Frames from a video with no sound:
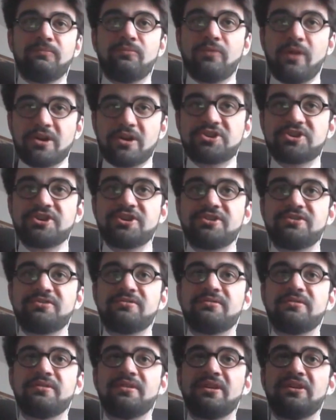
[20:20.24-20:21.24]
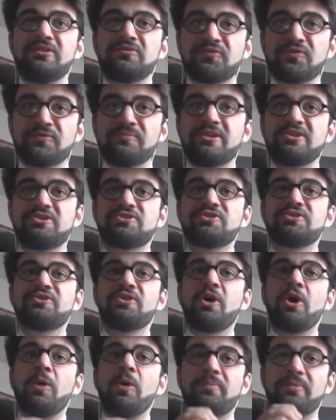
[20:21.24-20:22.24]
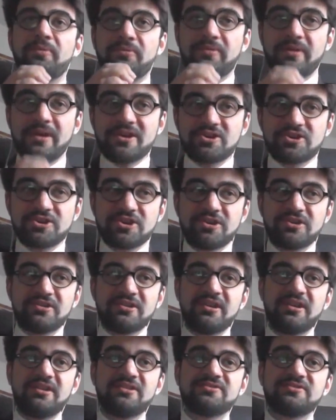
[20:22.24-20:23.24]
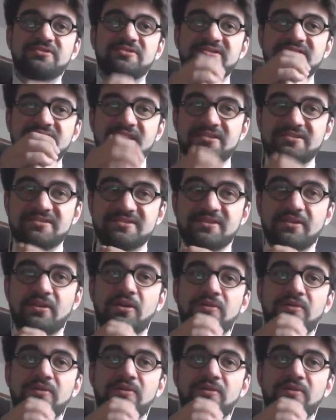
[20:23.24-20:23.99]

Russian information operation in the sense